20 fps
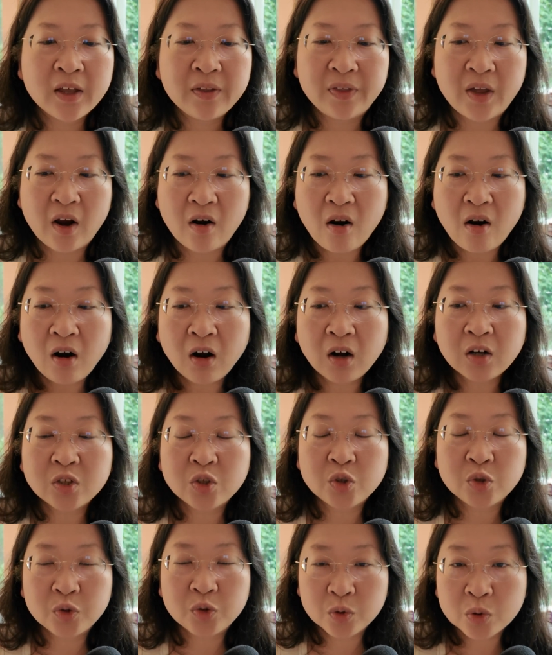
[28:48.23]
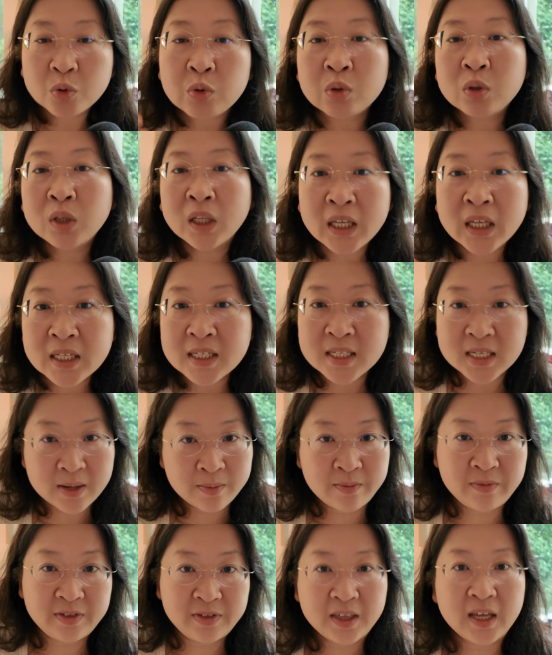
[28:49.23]
there are truly
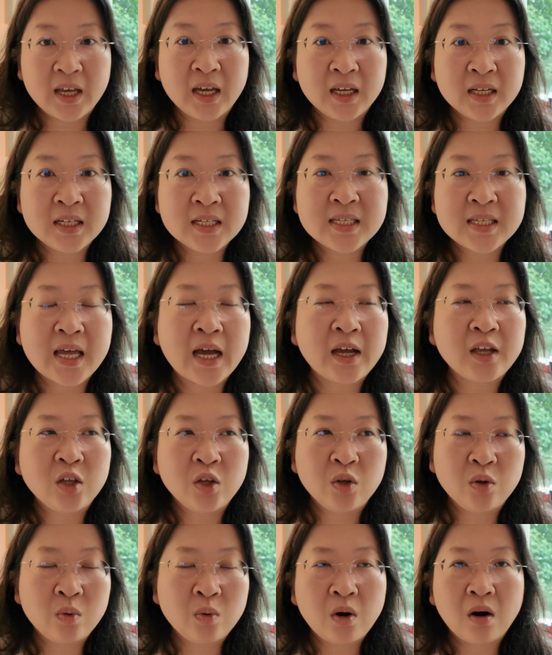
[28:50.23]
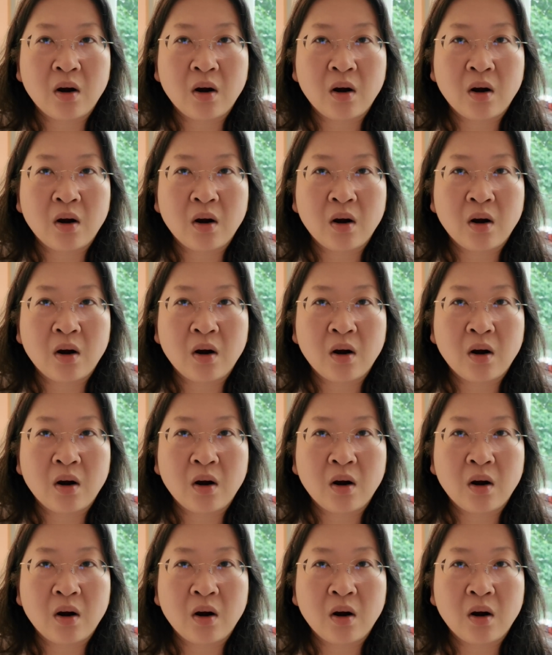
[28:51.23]
some things that you